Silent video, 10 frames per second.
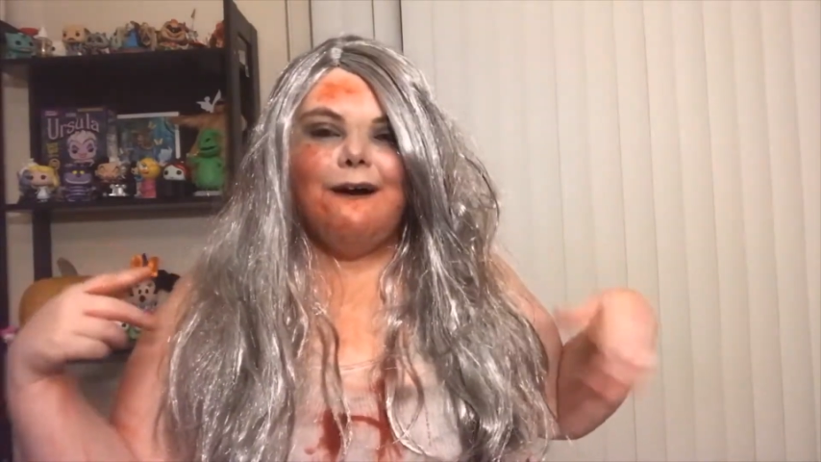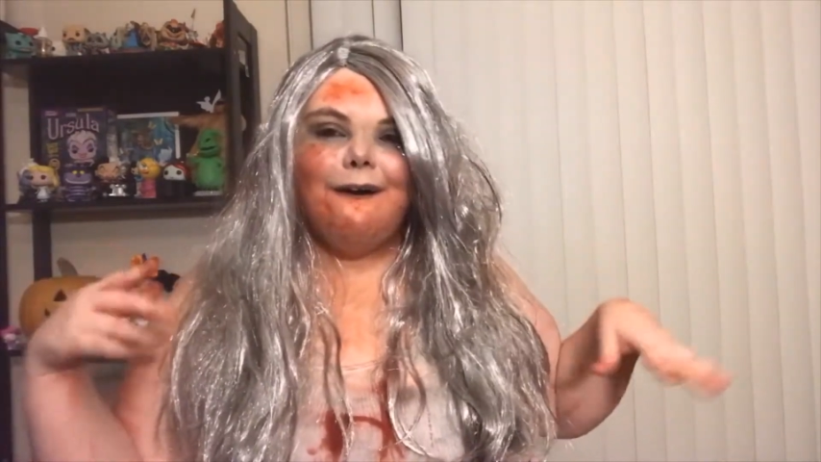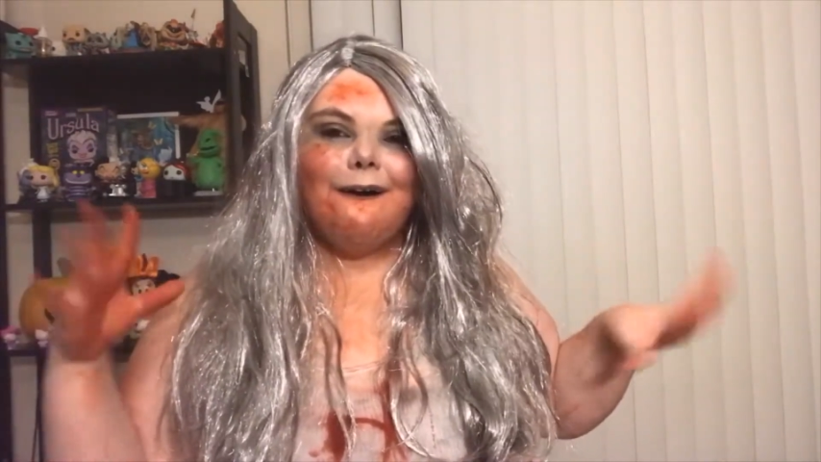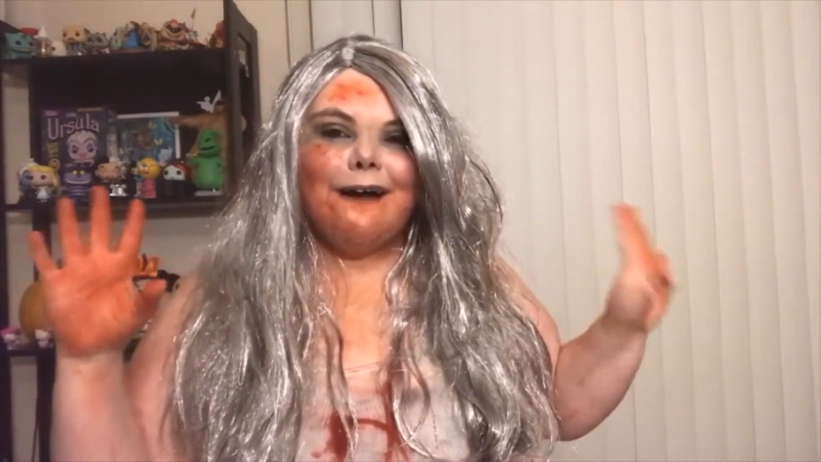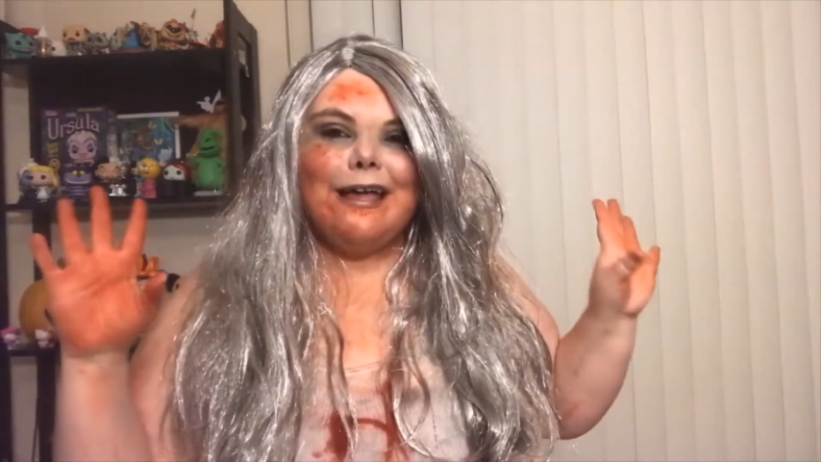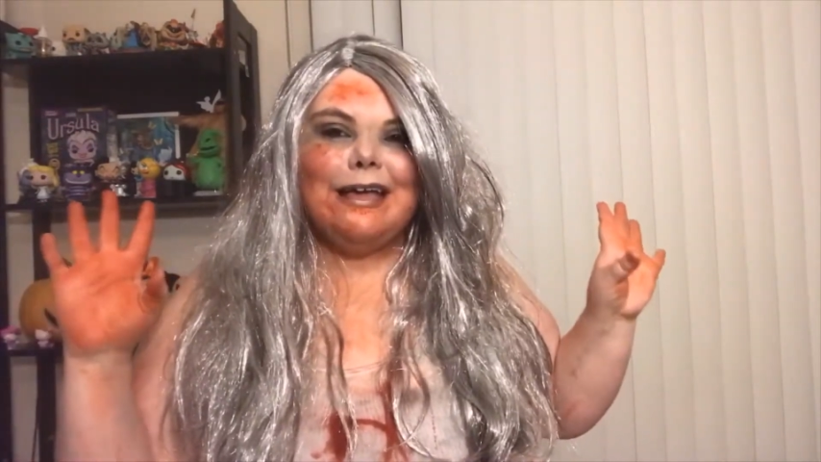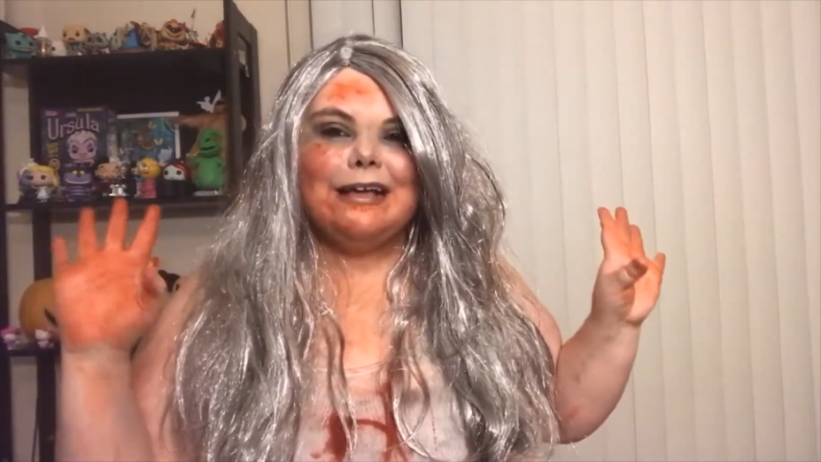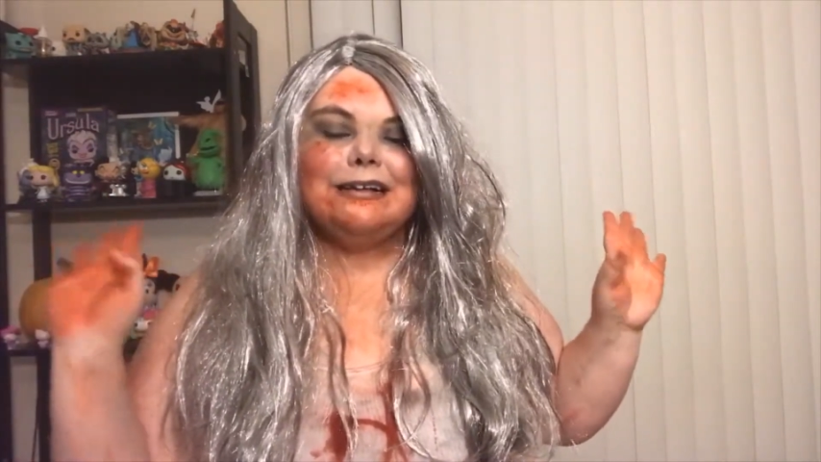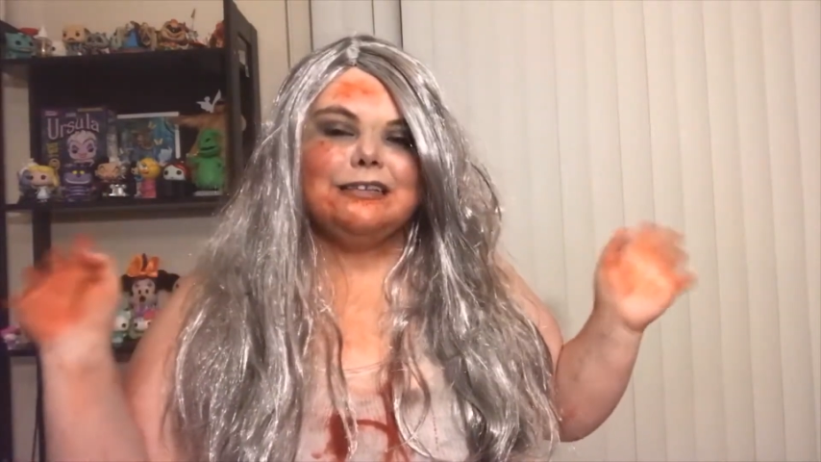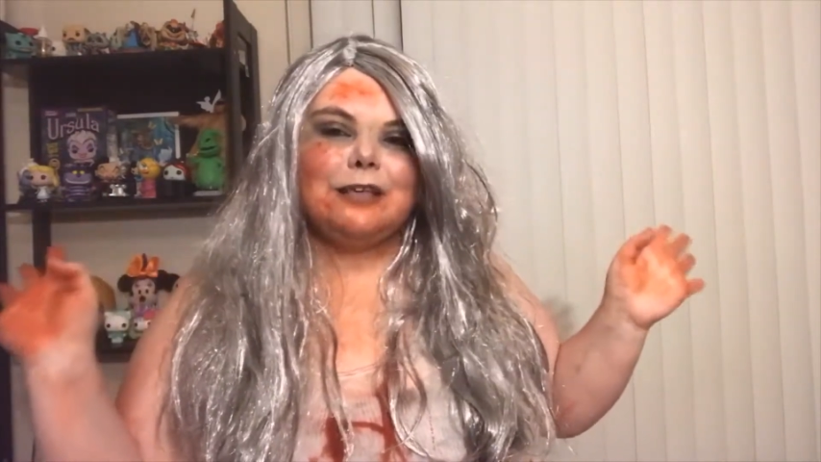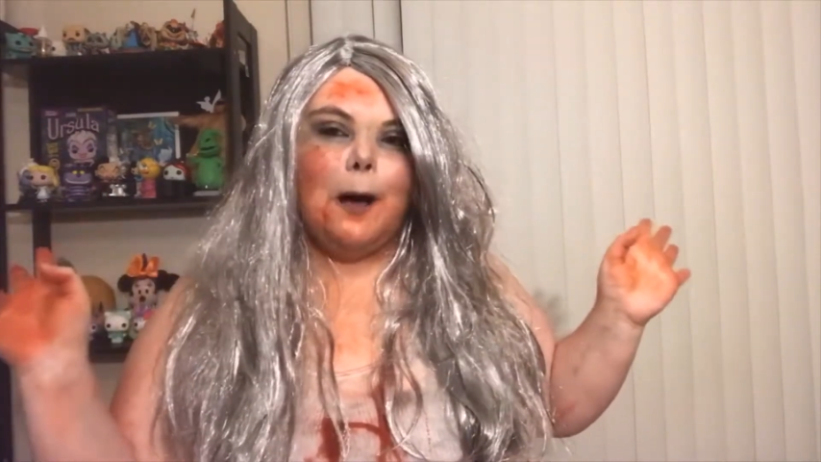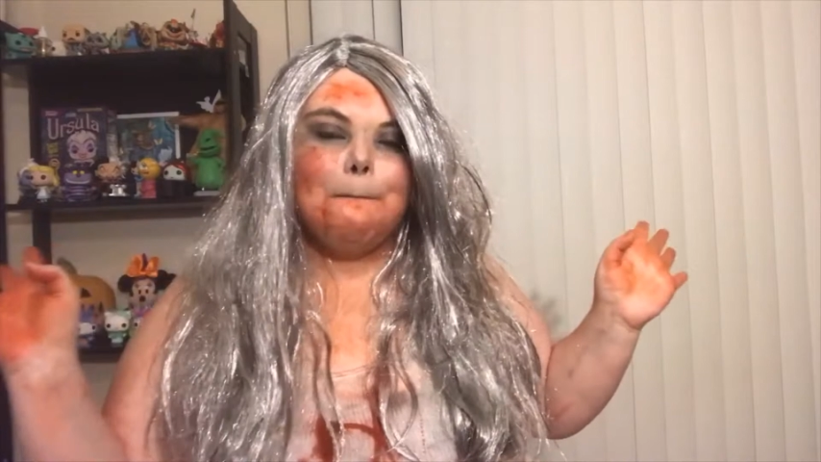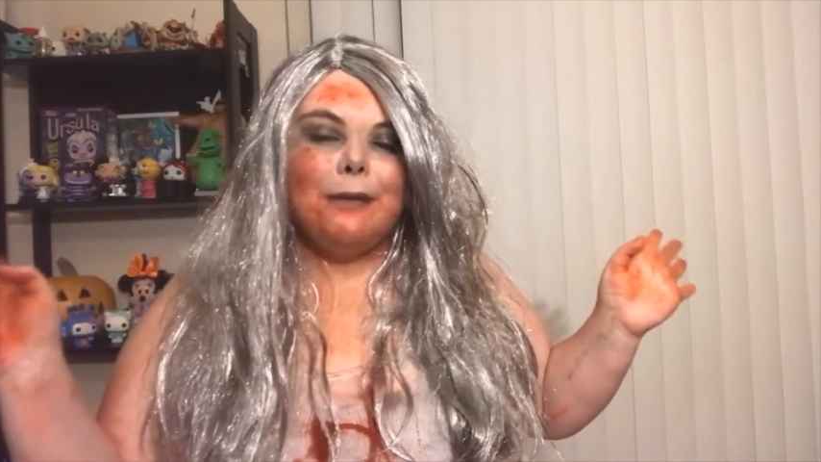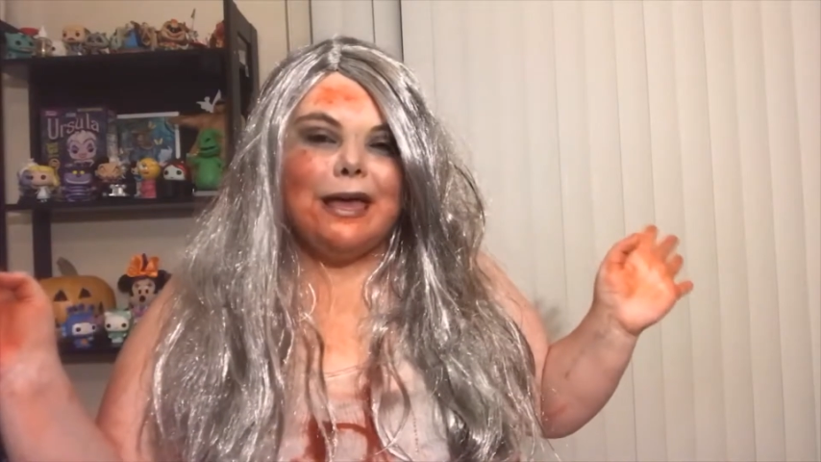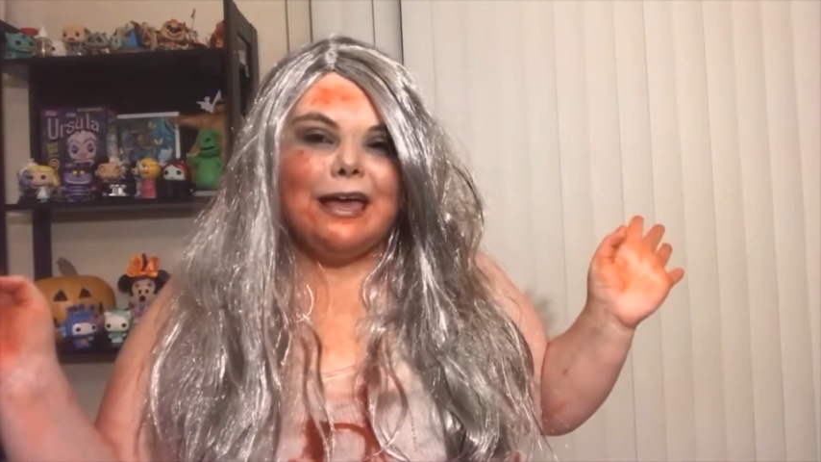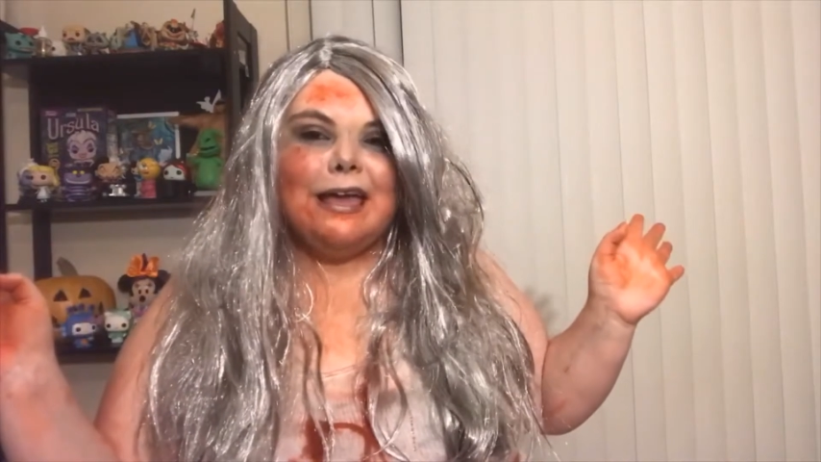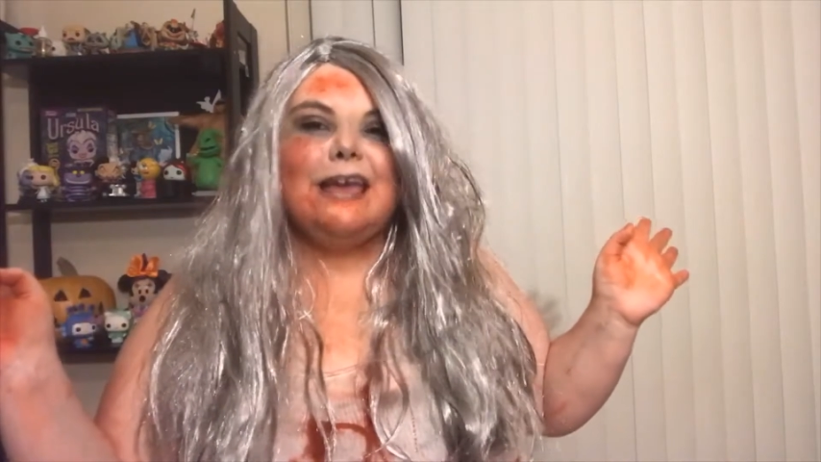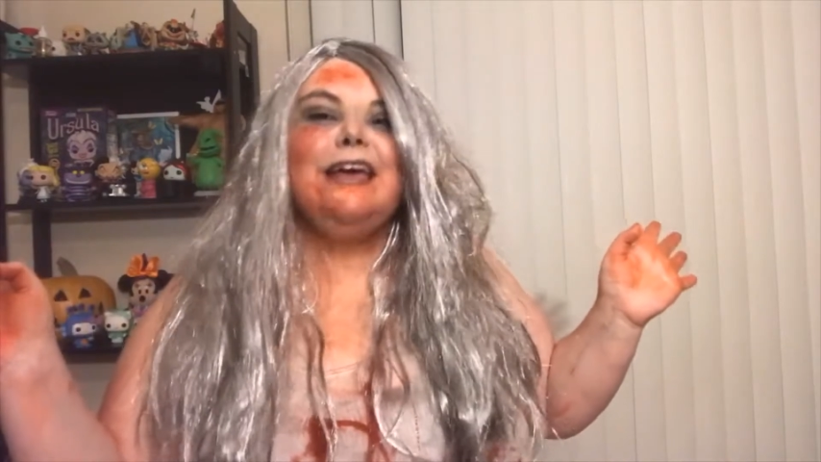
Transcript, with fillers: or a zombie,